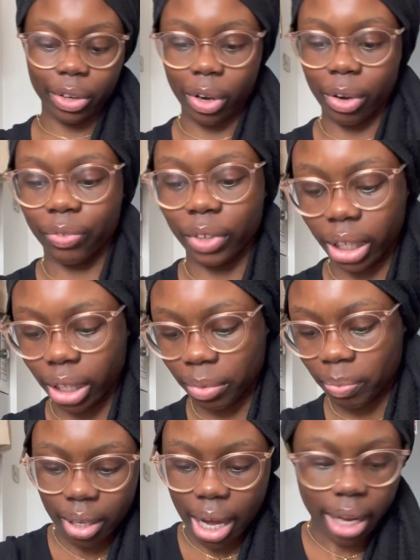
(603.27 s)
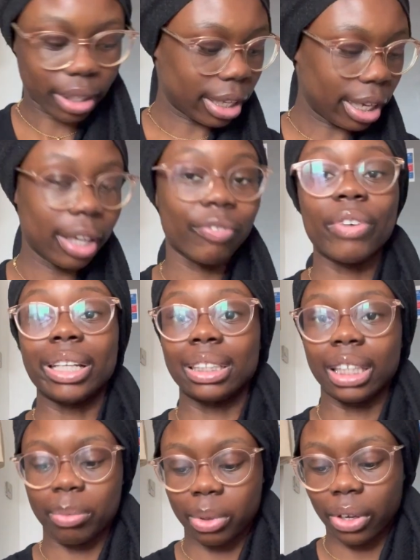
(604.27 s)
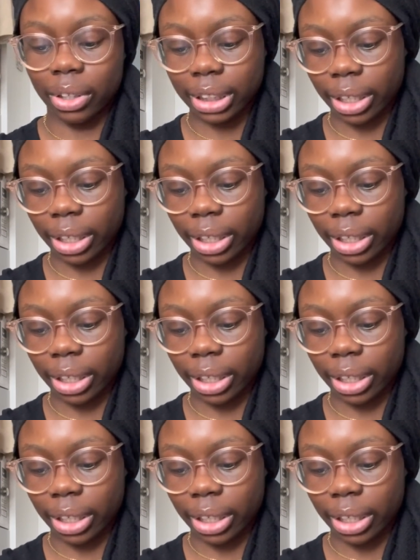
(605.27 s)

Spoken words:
Coffee. And the Fenty lip gloss,